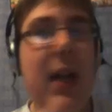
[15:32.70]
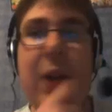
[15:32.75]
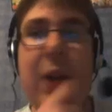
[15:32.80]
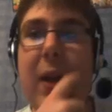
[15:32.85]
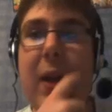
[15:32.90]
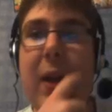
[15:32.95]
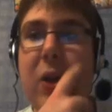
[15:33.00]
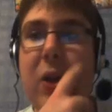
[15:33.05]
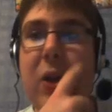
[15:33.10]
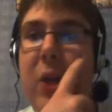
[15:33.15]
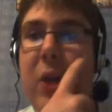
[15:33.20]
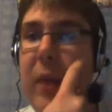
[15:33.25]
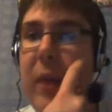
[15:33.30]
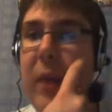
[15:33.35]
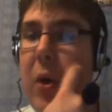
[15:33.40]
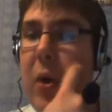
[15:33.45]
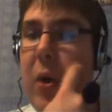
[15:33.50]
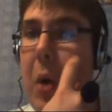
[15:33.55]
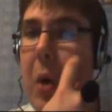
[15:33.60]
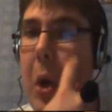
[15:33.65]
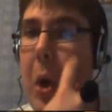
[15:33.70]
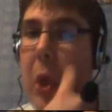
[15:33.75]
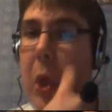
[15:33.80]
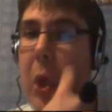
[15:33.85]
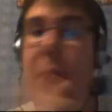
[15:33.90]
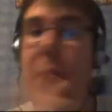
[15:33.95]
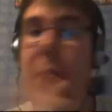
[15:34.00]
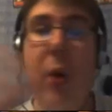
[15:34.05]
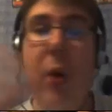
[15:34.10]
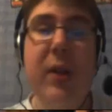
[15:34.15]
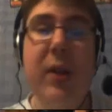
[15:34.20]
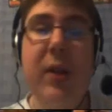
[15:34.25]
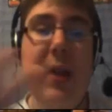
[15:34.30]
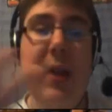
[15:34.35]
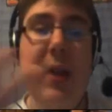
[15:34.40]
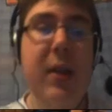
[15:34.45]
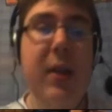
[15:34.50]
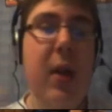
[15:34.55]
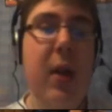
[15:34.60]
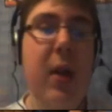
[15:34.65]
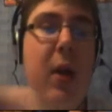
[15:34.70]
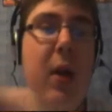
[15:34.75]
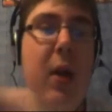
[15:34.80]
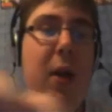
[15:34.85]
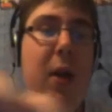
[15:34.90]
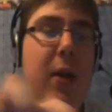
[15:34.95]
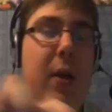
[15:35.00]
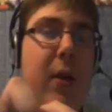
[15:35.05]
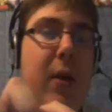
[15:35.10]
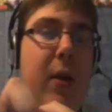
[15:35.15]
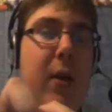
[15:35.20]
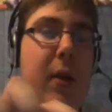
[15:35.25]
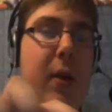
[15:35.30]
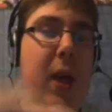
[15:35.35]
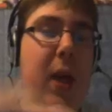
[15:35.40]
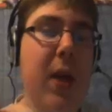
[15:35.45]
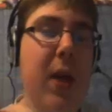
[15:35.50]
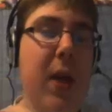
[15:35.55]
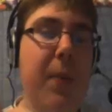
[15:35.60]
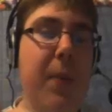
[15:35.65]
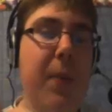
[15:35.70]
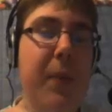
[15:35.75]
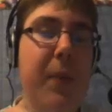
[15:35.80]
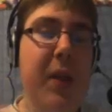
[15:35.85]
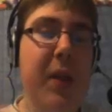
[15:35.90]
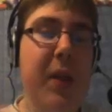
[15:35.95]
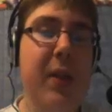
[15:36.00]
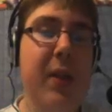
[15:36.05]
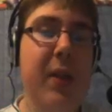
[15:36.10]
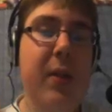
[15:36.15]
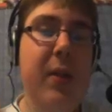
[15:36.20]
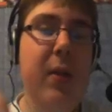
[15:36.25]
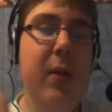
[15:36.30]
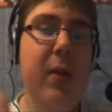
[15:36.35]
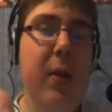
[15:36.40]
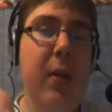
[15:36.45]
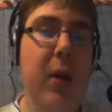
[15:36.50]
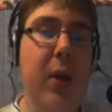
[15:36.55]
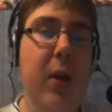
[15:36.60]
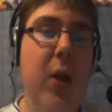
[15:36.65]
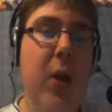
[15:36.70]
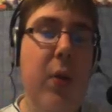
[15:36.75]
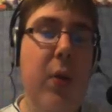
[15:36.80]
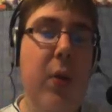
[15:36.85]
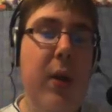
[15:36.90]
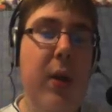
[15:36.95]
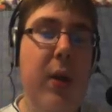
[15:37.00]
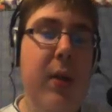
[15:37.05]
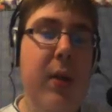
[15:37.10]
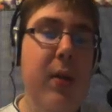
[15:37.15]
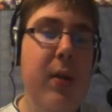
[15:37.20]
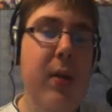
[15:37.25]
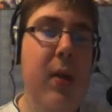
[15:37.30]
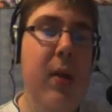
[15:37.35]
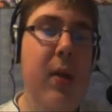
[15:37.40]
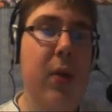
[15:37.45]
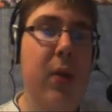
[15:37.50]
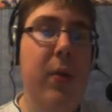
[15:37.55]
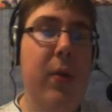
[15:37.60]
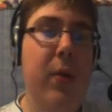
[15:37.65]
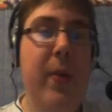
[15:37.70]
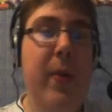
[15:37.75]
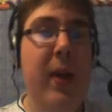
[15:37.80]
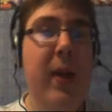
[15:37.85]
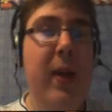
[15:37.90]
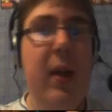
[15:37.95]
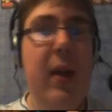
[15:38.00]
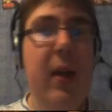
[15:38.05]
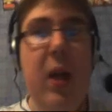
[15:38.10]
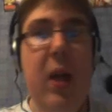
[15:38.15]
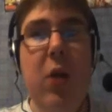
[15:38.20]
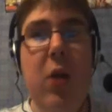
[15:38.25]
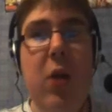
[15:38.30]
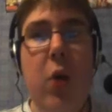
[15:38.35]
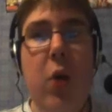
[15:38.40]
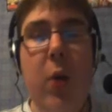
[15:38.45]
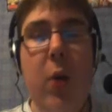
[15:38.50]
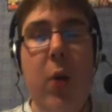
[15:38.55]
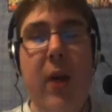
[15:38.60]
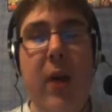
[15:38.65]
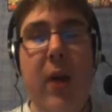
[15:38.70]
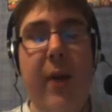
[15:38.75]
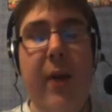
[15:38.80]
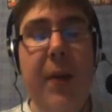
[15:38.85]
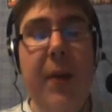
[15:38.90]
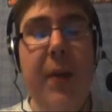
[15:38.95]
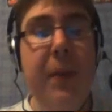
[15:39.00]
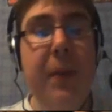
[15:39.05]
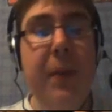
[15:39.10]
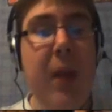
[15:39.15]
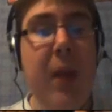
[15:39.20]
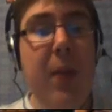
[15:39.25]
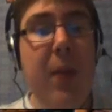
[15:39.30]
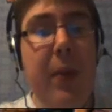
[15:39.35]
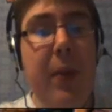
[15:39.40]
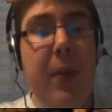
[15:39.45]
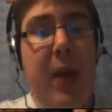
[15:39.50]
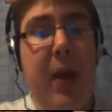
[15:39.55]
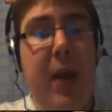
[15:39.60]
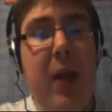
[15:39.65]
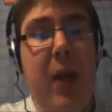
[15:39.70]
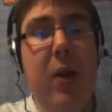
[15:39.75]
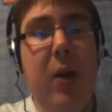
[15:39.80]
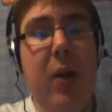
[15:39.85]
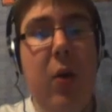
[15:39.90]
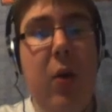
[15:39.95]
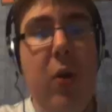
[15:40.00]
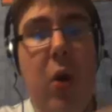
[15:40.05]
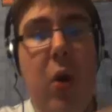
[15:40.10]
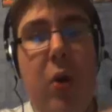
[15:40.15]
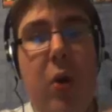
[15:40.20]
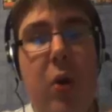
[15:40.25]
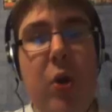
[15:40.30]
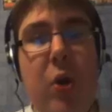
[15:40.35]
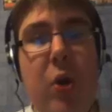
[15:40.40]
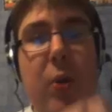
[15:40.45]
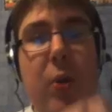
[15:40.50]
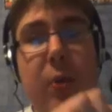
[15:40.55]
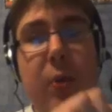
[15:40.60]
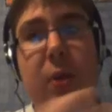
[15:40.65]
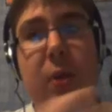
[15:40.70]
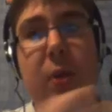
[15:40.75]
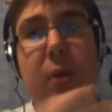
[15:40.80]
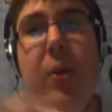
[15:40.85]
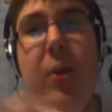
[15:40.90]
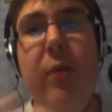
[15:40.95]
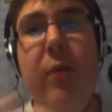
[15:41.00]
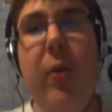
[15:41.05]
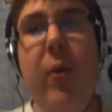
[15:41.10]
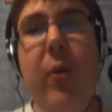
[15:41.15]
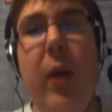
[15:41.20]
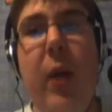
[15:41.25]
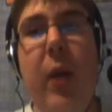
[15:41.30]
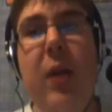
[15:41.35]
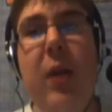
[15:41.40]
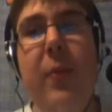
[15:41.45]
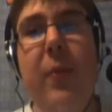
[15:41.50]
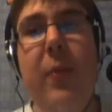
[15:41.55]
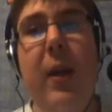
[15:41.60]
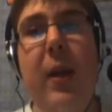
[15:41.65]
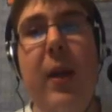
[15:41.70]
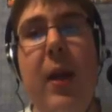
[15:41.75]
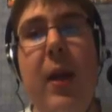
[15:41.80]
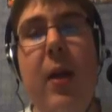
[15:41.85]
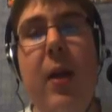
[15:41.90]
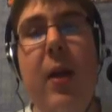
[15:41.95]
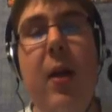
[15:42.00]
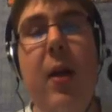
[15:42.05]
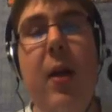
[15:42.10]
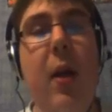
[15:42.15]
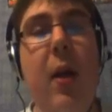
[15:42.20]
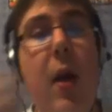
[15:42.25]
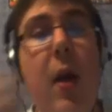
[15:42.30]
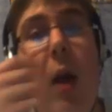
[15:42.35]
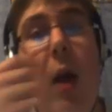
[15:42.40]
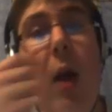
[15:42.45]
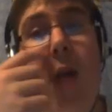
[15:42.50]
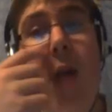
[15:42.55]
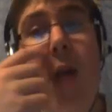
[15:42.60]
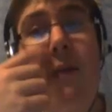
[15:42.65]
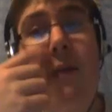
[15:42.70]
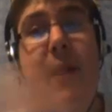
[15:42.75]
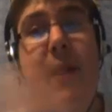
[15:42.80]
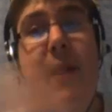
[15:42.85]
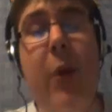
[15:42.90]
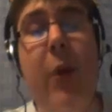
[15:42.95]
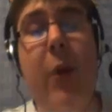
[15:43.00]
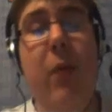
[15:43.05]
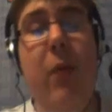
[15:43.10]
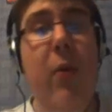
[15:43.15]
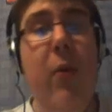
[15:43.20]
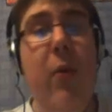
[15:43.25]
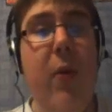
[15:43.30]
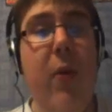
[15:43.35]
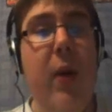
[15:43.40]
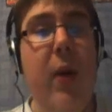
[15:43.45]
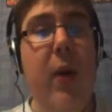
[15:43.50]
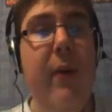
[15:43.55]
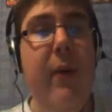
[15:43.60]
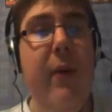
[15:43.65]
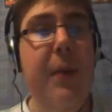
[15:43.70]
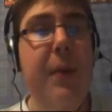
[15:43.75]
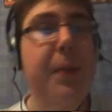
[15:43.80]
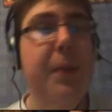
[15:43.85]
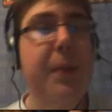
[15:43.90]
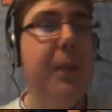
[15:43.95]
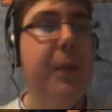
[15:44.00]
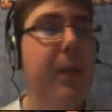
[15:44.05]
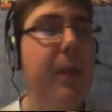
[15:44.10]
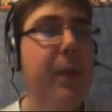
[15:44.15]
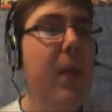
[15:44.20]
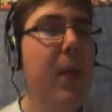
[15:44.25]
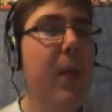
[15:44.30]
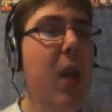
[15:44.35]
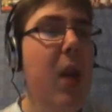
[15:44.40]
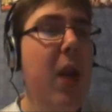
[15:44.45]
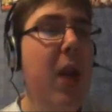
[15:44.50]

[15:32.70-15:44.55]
they tell you that it's going to be, on the box it says game disc included, maybe like a key code or whatever. But then also subscription required to play, £15 a month or whatever.